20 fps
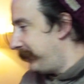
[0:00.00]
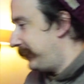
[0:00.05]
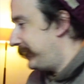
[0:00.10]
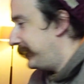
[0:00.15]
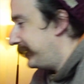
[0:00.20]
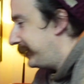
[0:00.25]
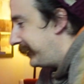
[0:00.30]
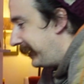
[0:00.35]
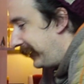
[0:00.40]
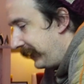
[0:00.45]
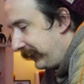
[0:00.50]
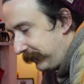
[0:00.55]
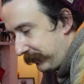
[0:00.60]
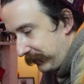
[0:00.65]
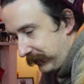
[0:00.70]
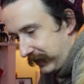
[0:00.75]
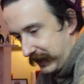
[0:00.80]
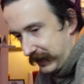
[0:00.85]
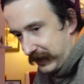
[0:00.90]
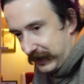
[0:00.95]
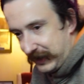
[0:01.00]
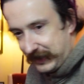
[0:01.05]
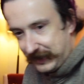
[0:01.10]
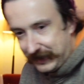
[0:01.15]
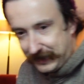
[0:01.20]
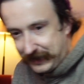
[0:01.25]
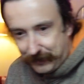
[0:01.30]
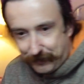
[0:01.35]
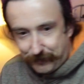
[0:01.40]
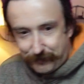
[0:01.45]
just a little uh,
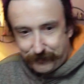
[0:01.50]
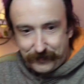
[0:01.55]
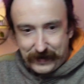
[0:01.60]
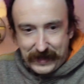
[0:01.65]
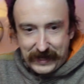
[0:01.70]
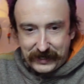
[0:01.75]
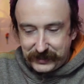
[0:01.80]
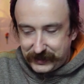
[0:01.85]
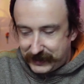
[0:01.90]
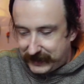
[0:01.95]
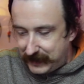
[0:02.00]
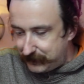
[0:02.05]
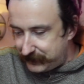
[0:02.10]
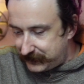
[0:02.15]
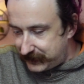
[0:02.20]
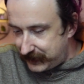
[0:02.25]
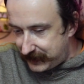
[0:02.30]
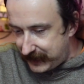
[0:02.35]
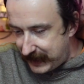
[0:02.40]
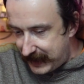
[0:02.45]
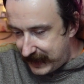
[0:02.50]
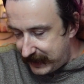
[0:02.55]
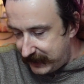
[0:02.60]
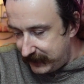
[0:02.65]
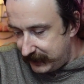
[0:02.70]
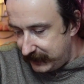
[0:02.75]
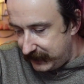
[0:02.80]
little flash glimpse of that.